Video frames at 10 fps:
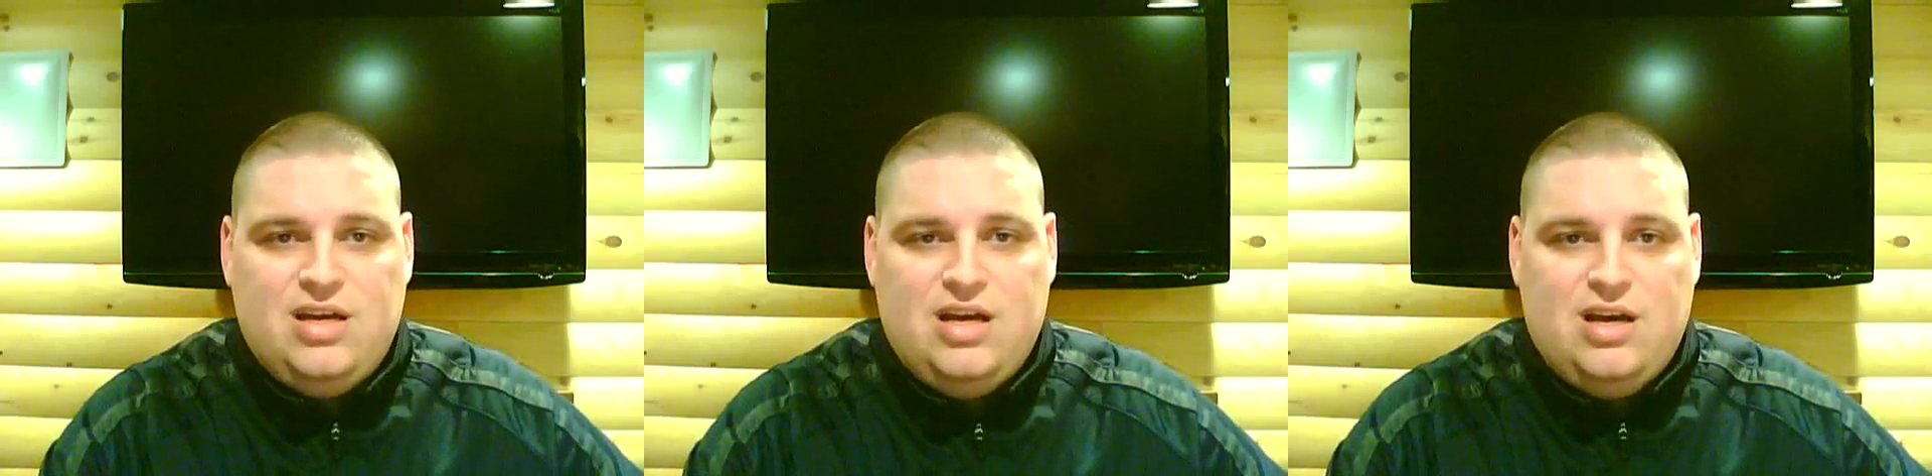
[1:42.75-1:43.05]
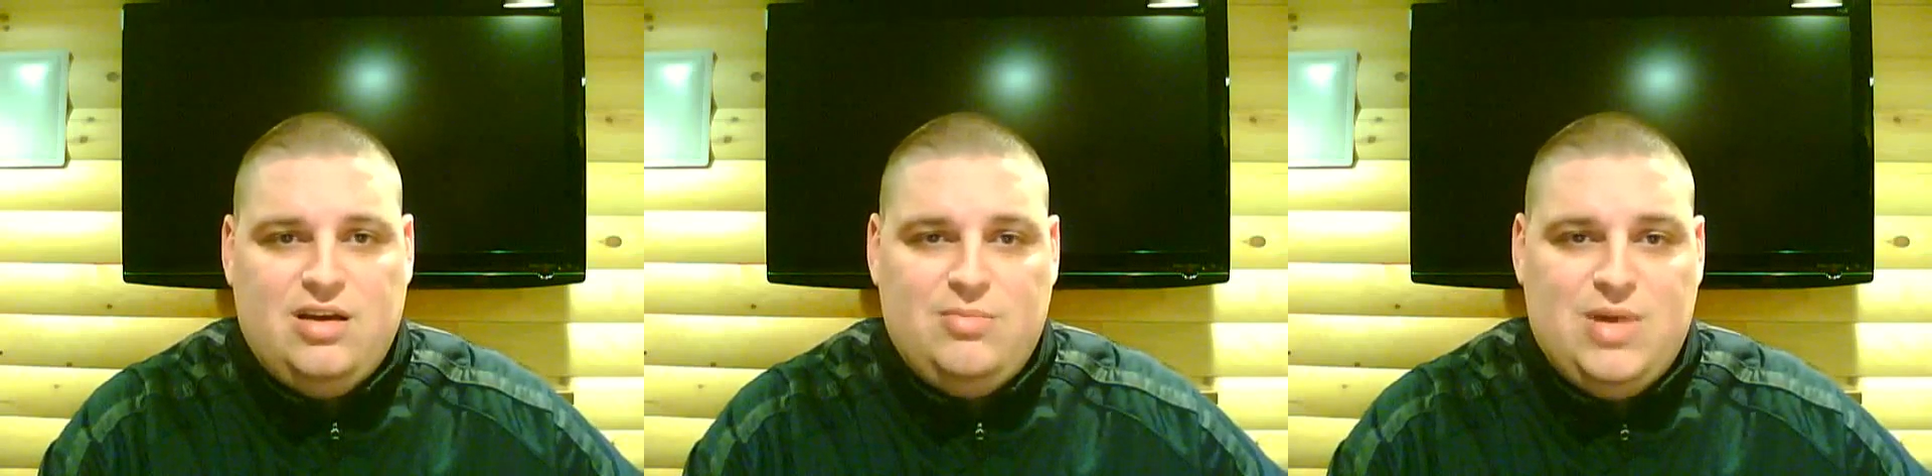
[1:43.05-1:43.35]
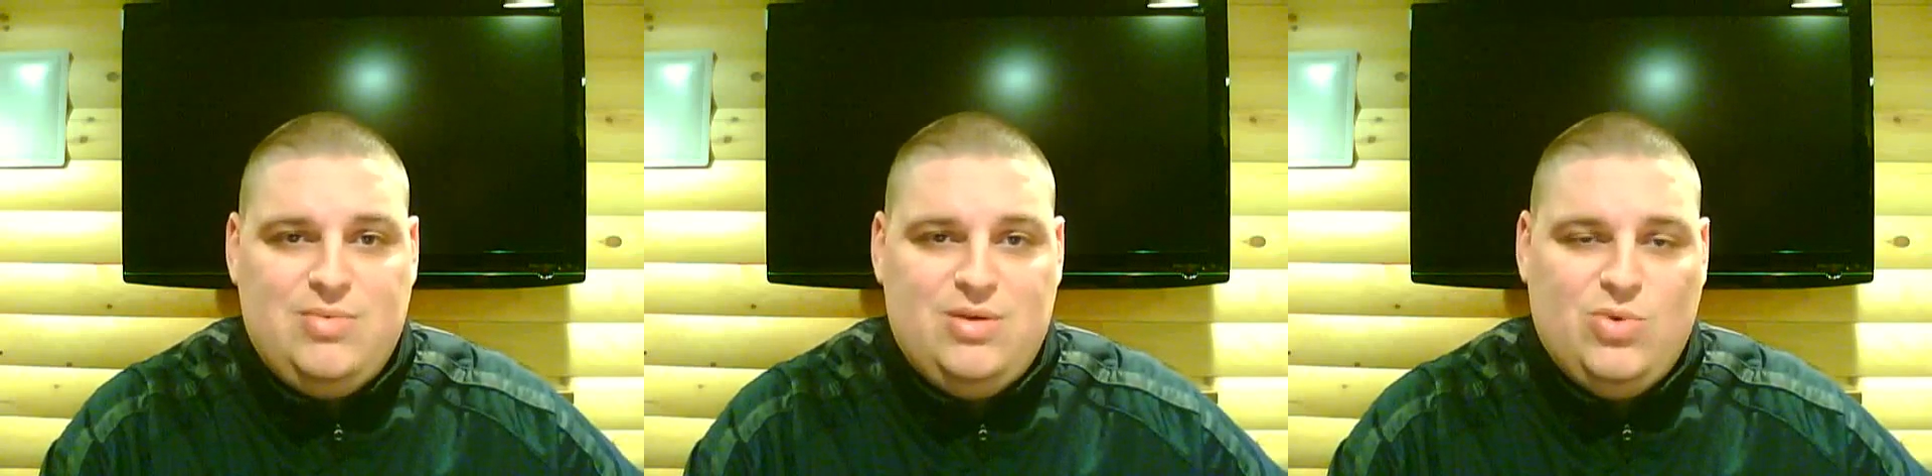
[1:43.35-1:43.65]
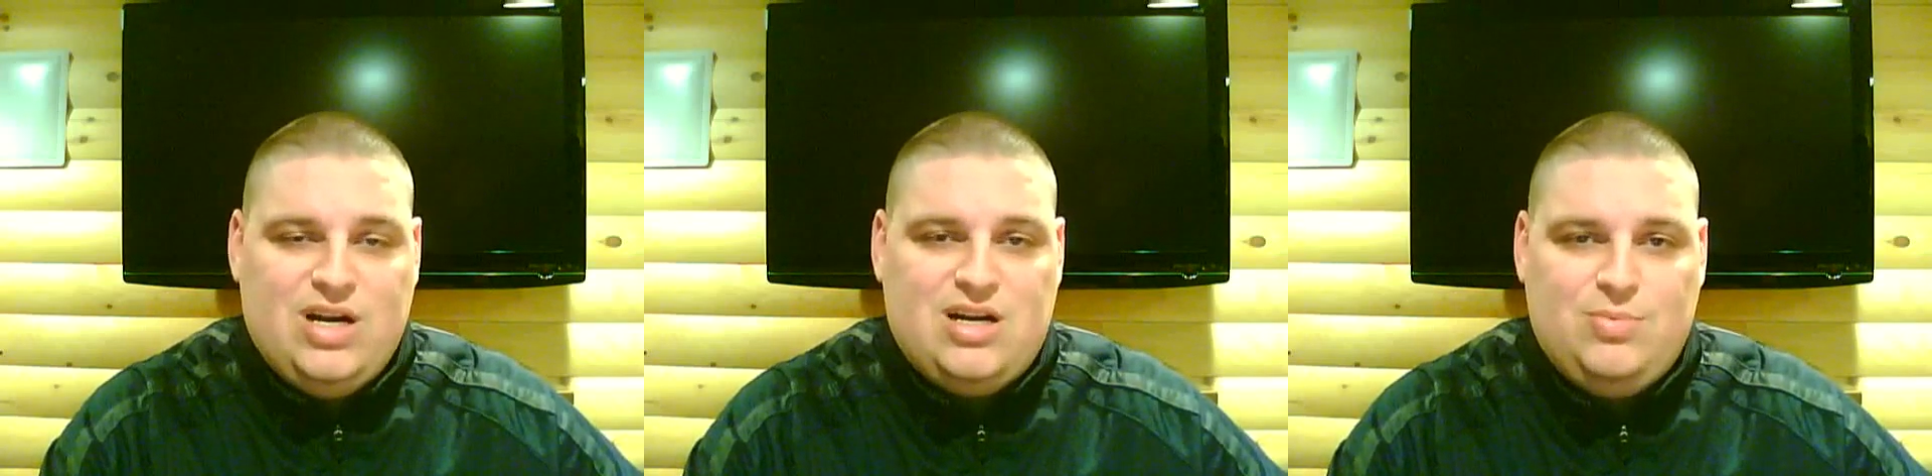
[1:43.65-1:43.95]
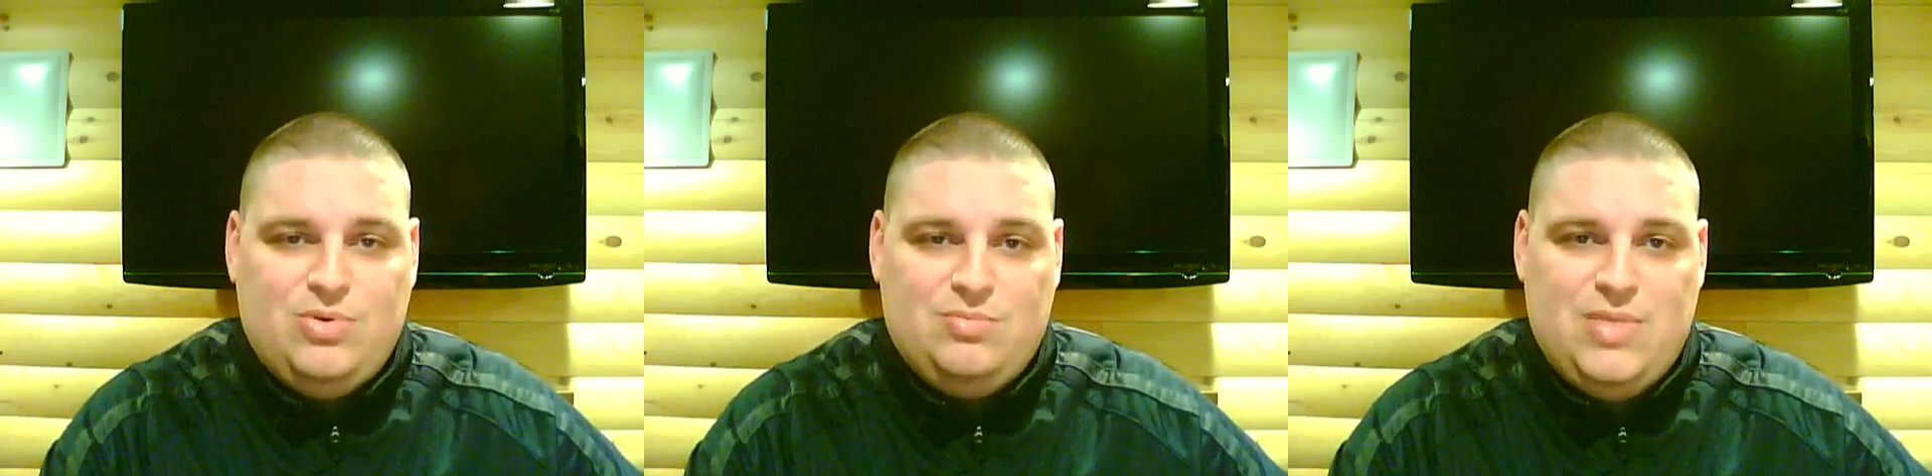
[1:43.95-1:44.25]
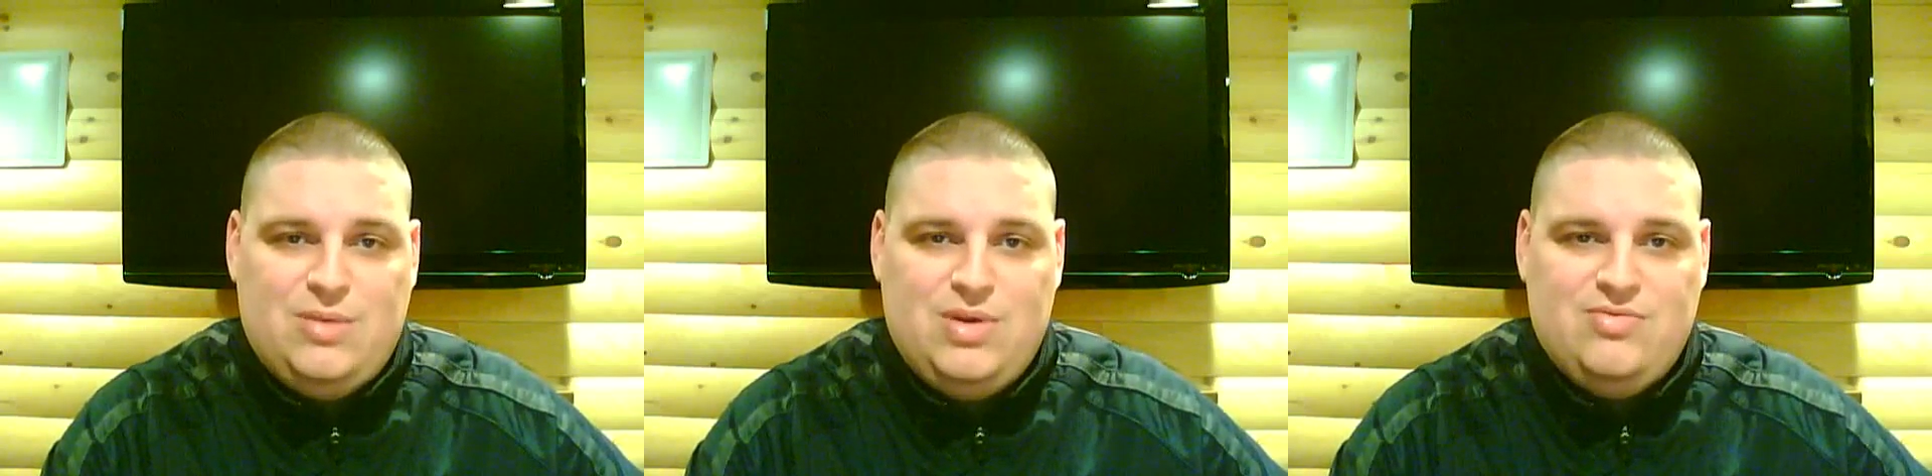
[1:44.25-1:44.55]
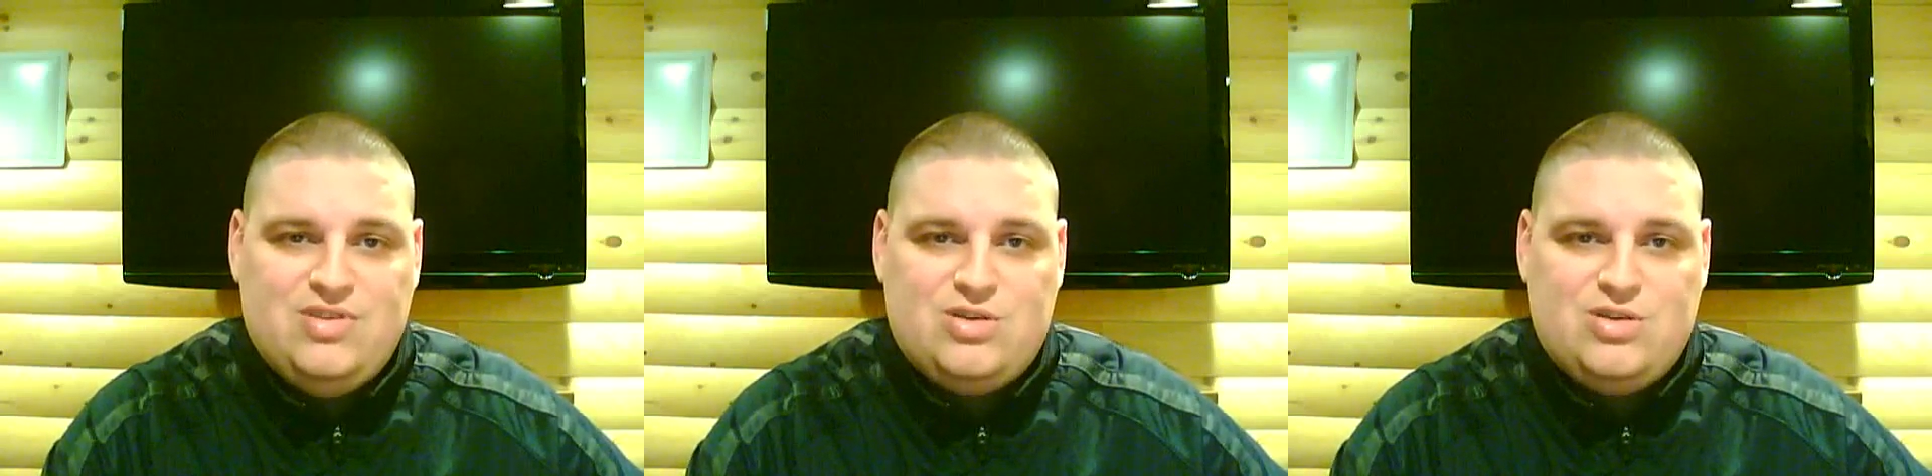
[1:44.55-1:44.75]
and maybe win a couple, maybe even